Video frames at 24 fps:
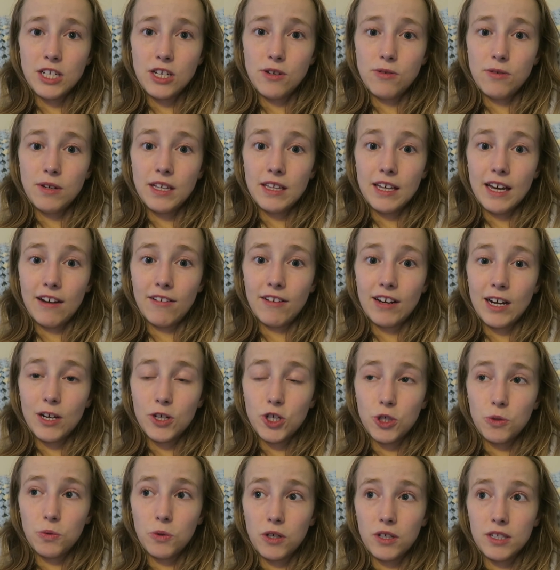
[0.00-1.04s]
to uni there and now
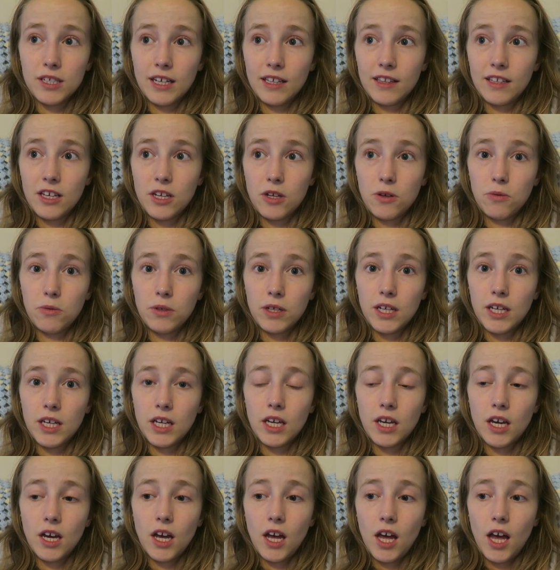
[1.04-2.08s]
she works at the
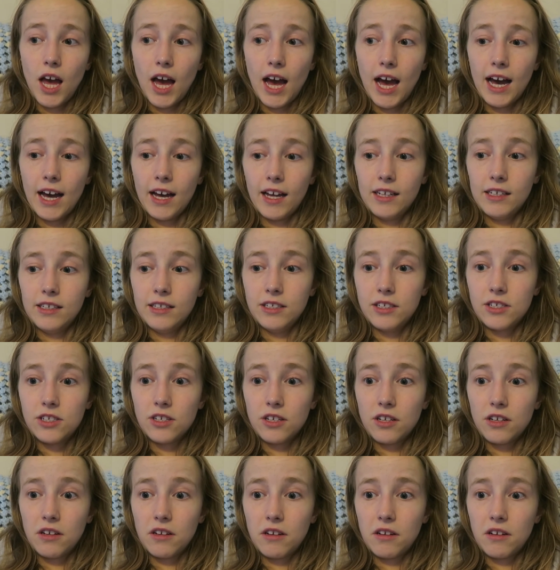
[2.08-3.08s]
uni, and